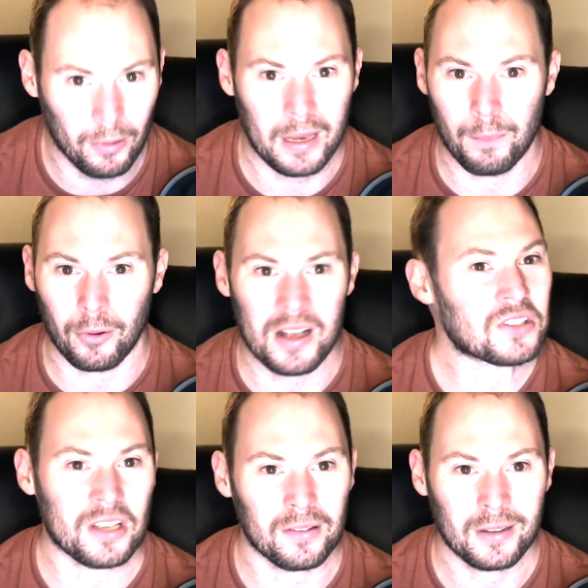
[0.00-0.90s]

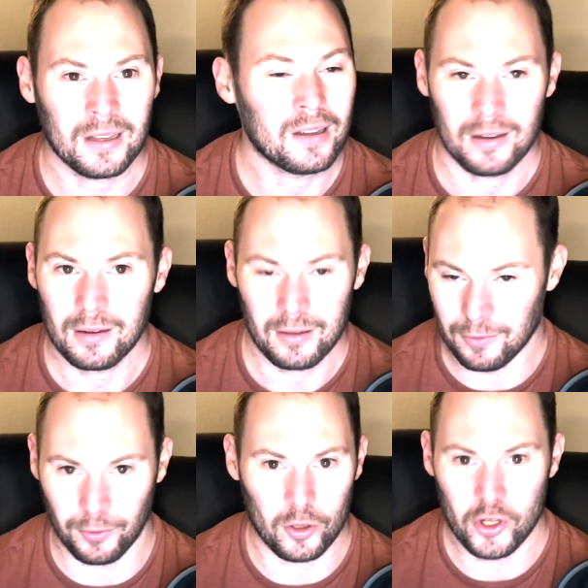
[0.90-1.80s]
impressive
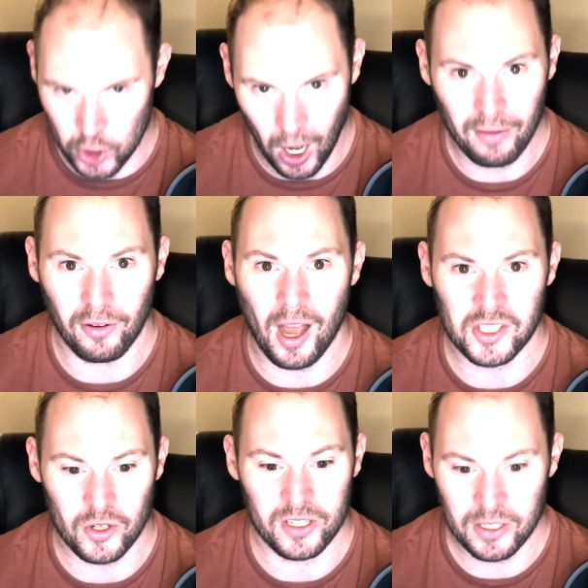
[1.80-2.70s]
for Deshaun
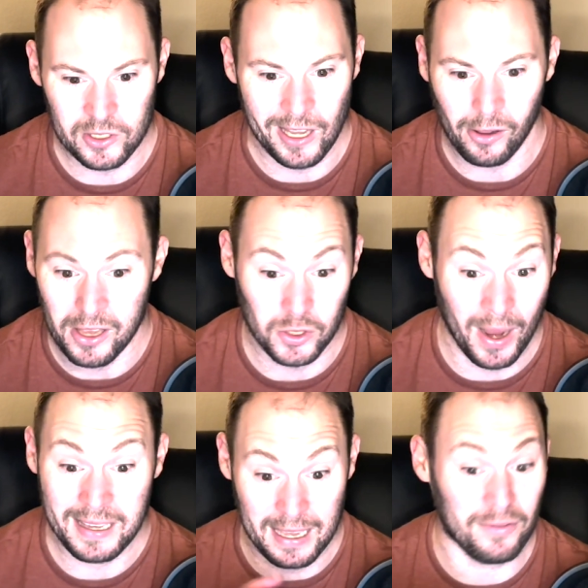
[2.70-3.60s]
Foster and UCLA. So
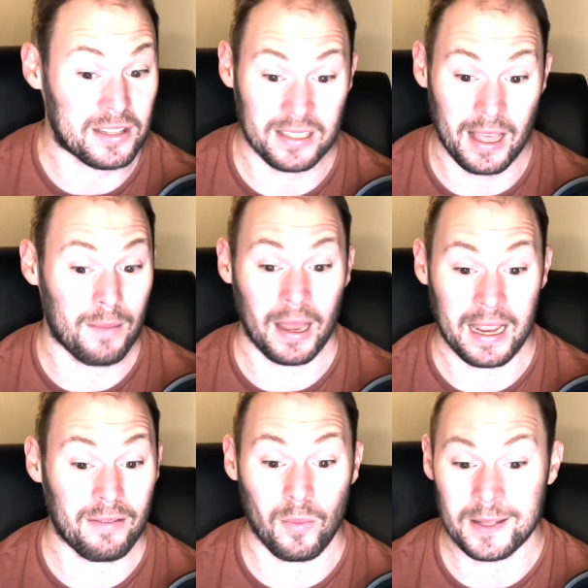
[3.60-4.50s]
I give it to them, and
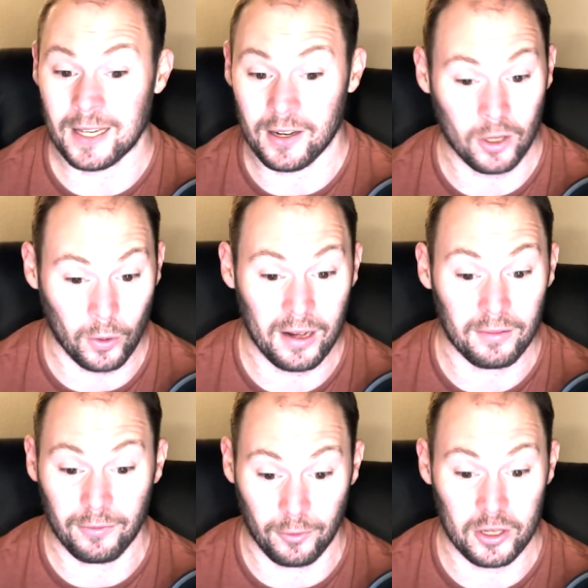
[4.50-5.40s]
I give them a ton of
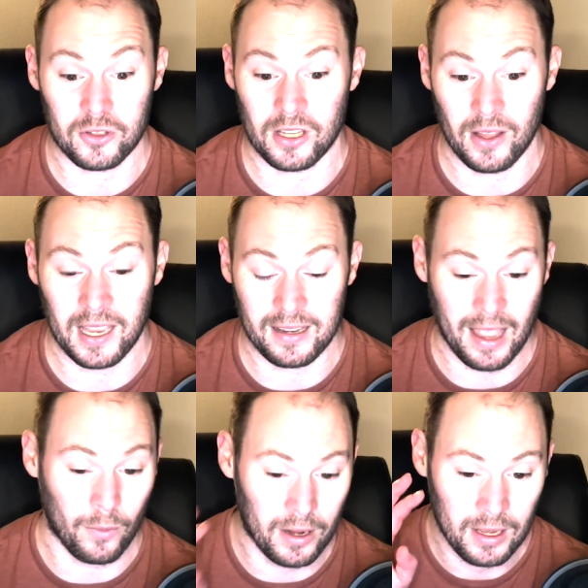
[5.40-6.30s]
credit for UCLA getting
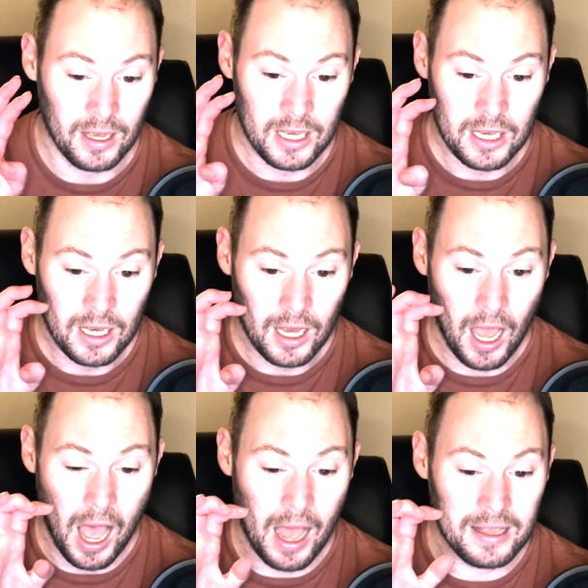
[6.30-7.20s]
that win.
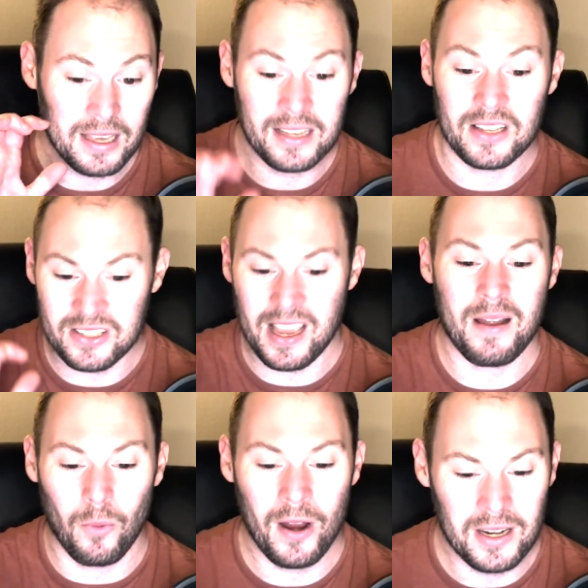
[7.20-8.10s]
In the
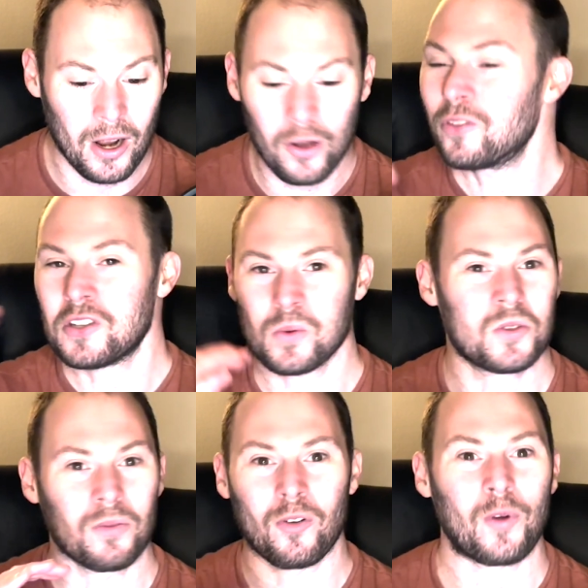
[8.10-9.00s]
same window, this
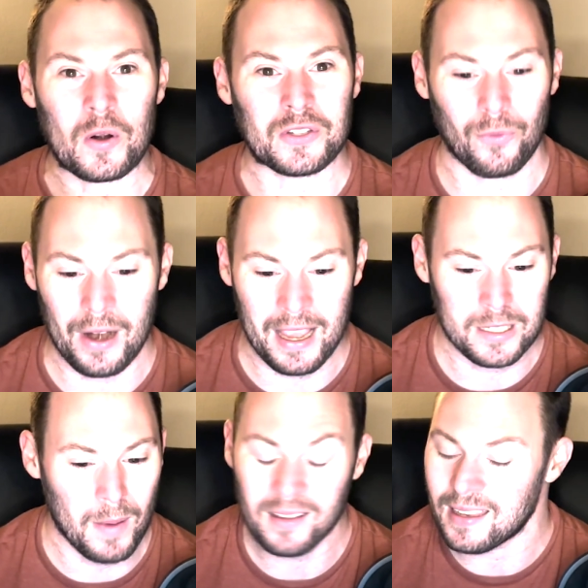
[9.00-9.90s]
was the reverse of what I
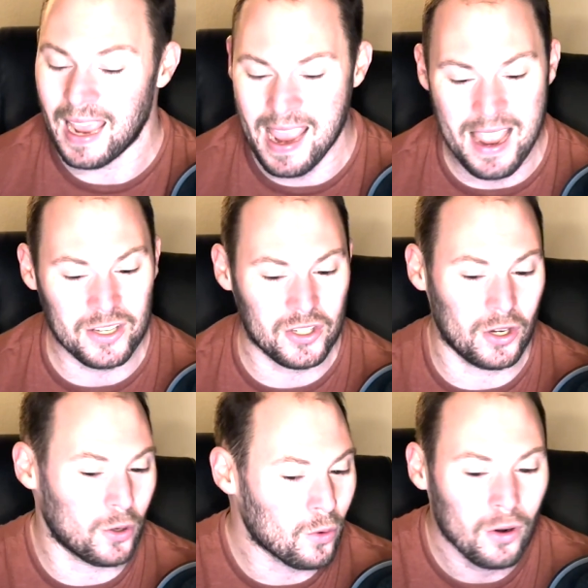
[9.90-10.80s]
expected.
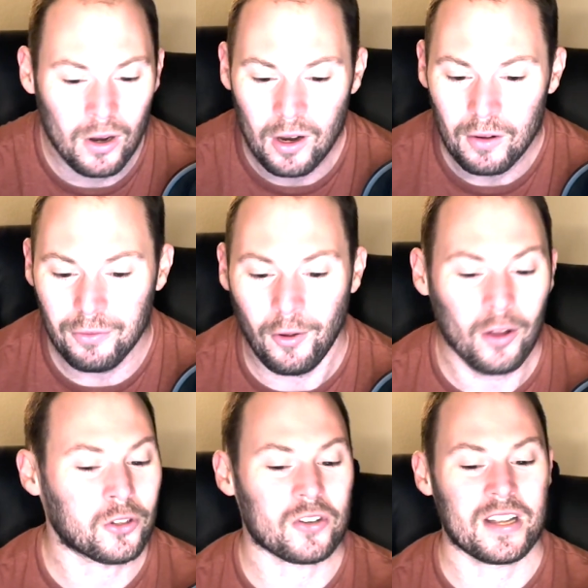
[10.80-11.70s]
ASU
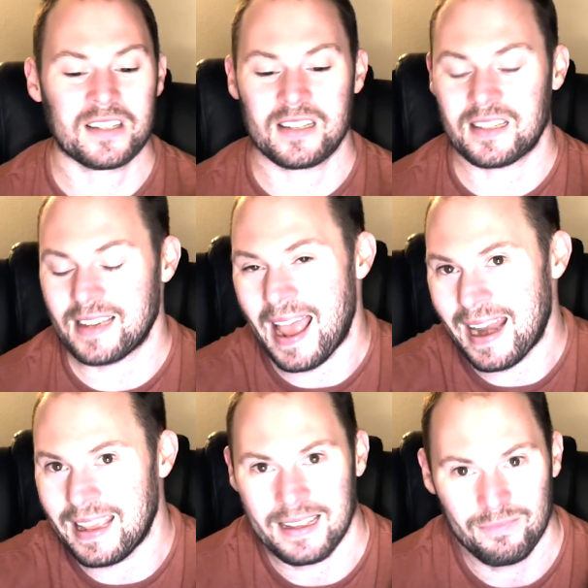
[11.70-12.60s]
falters at
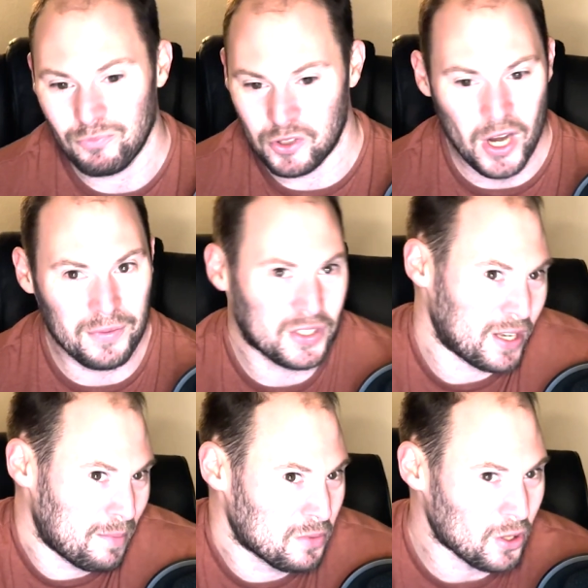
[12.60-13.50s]
Cincinnati. Jeff
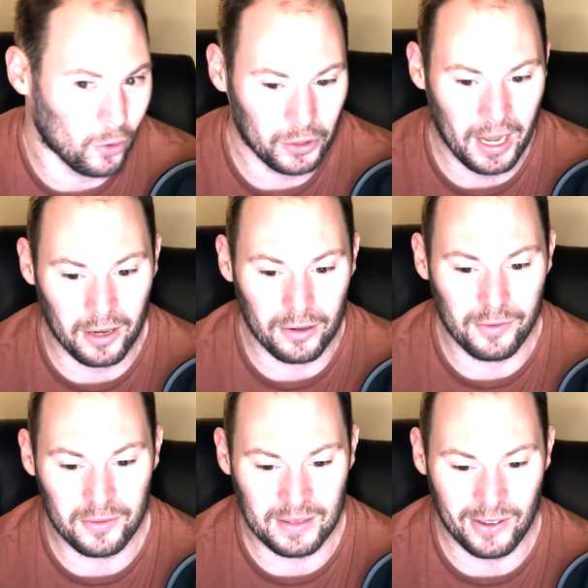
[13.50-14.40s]
Sims, only
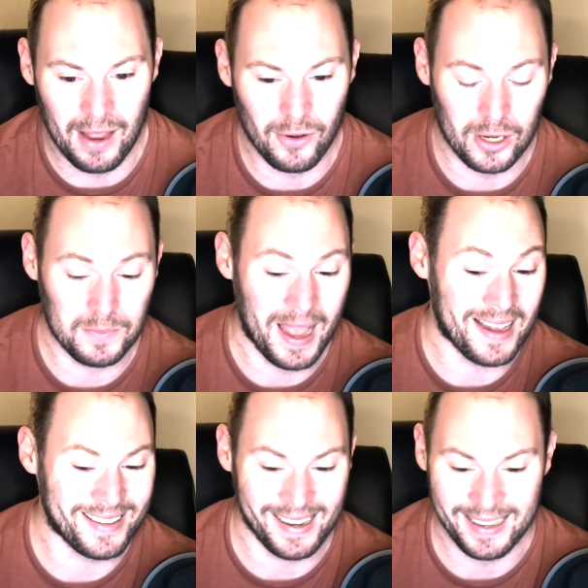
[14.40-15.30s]
155 yards passing.